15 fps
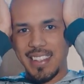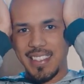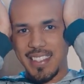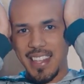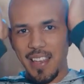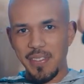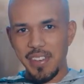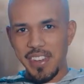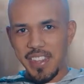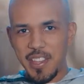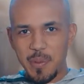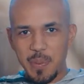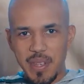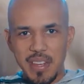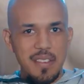70s
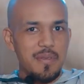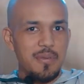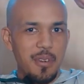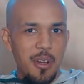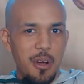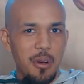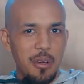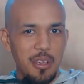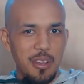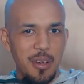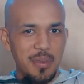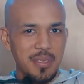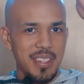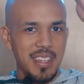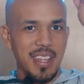mini fro, you know
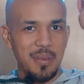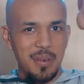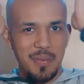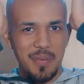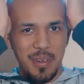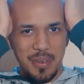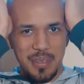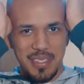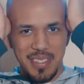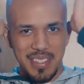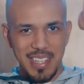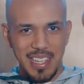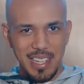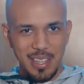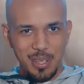what I'm saying? That motherfucker was just
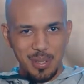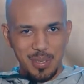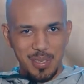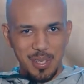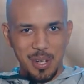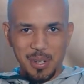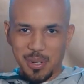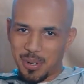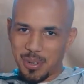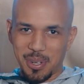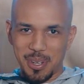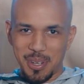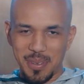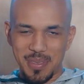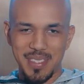like a little circle,
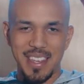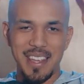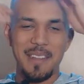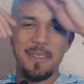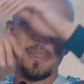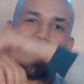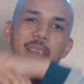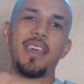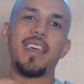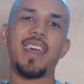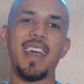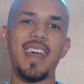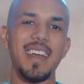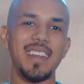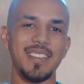you know what I'm saying?
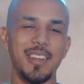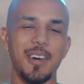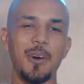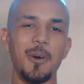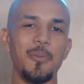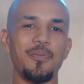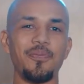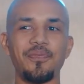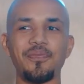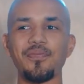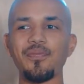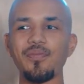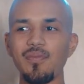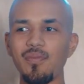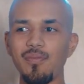And so,
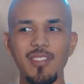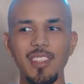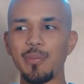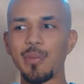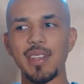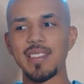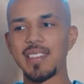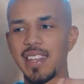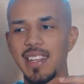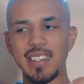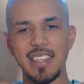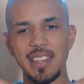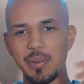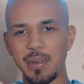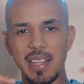because niggas
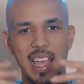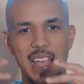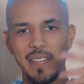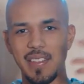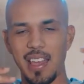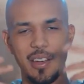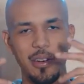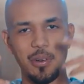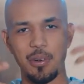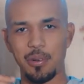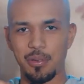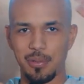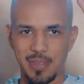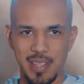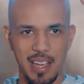didn't really have that
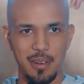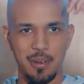whole